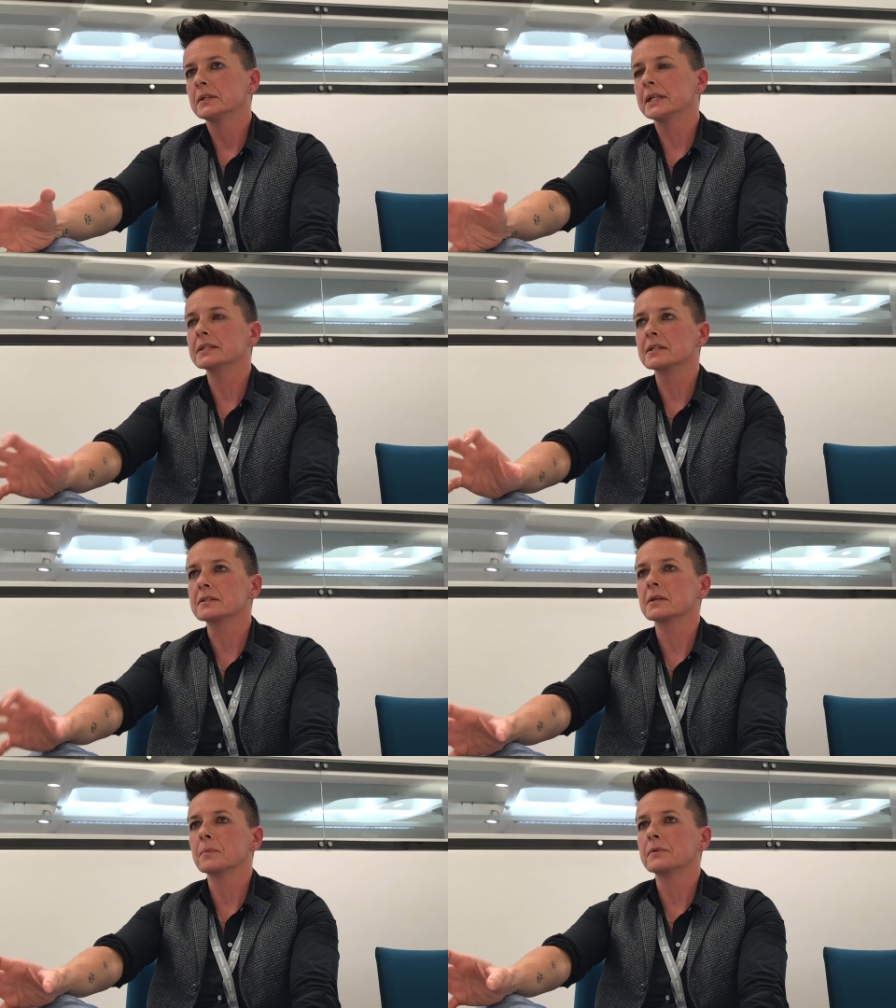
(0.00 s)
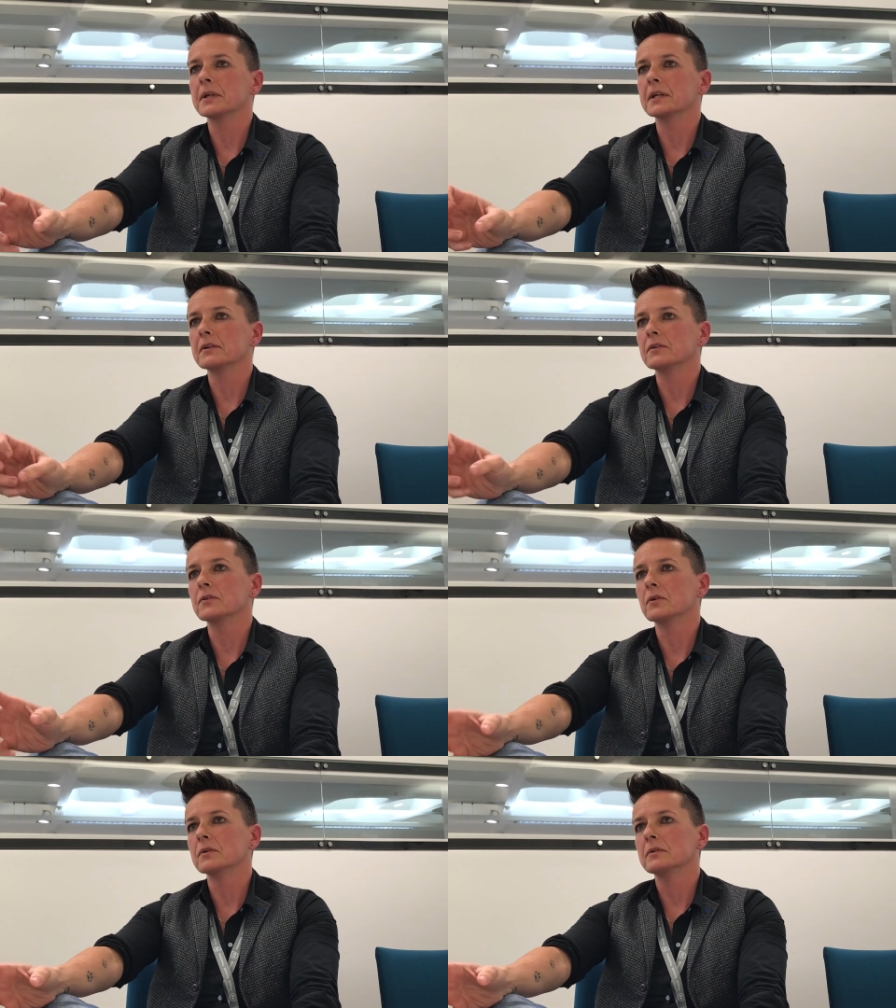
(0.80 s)
Is Almost look at yourself in
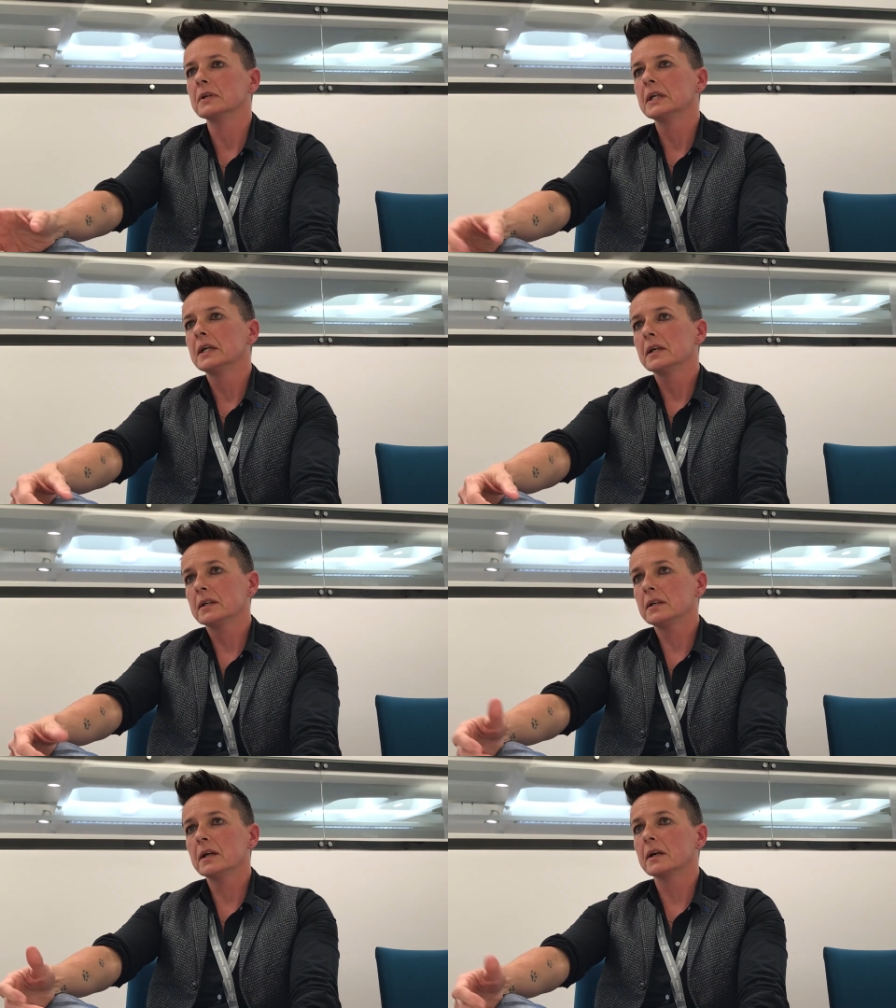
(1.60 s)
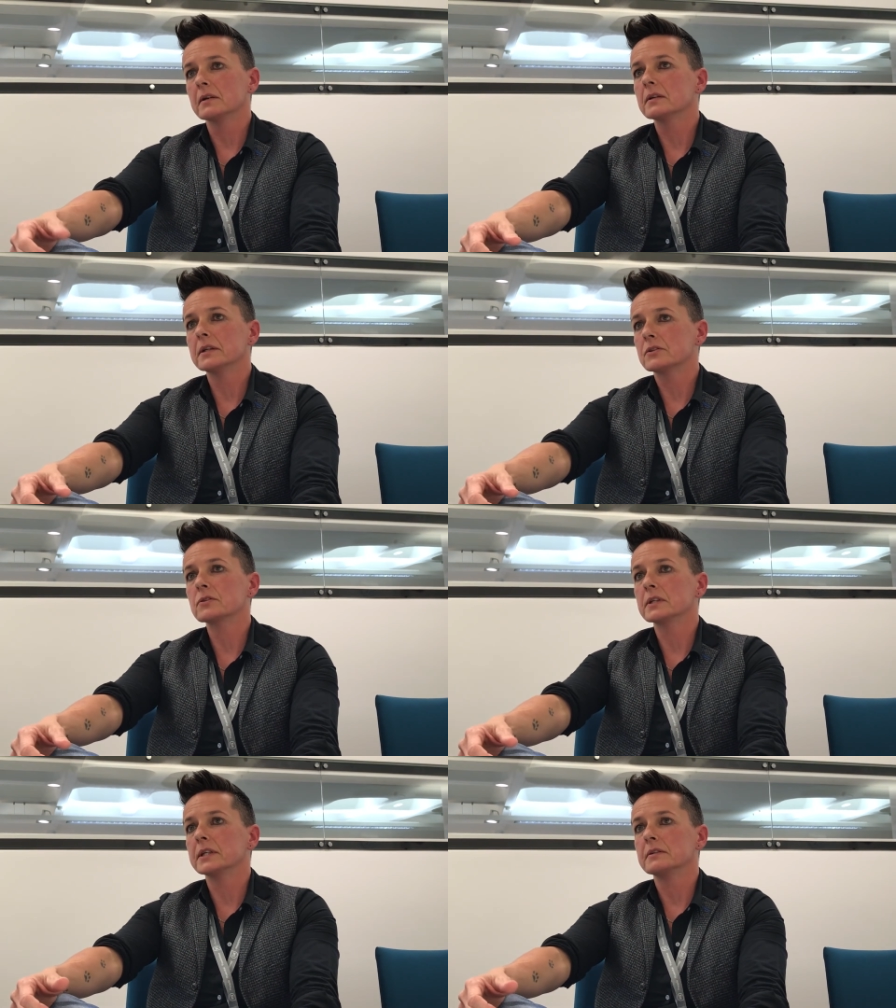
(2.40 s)
not, the mirror, honestly. Yeah,
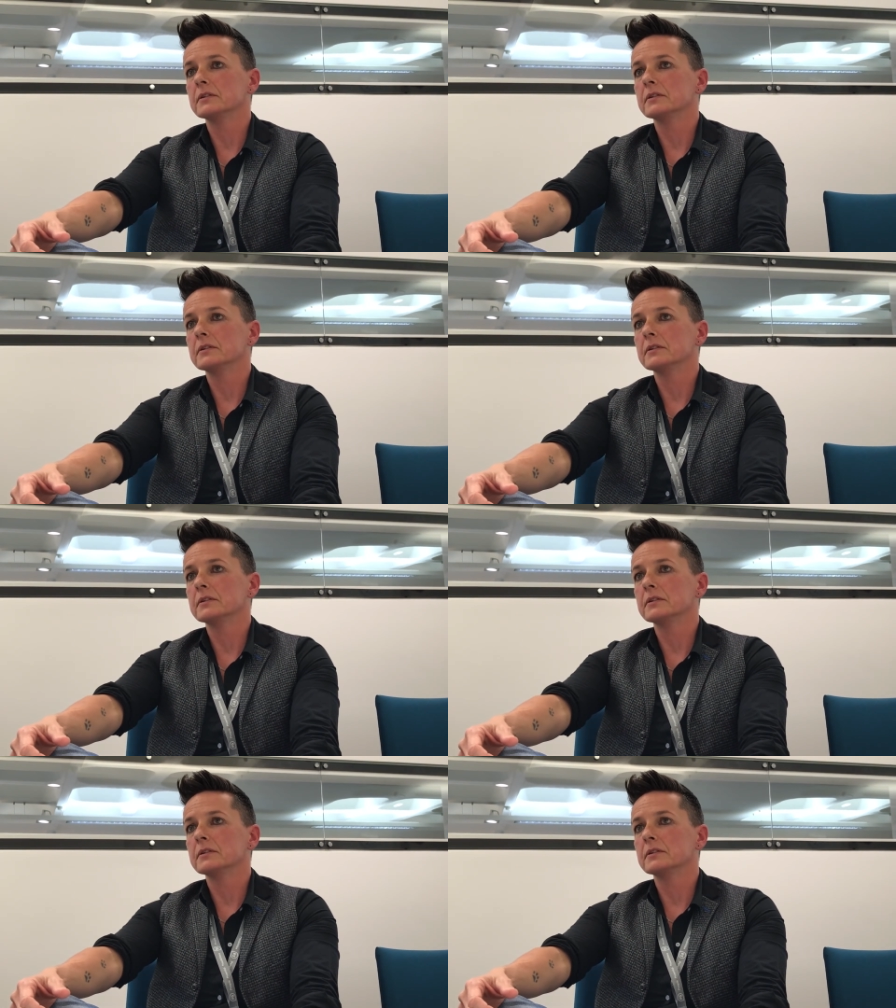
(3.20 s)
literally.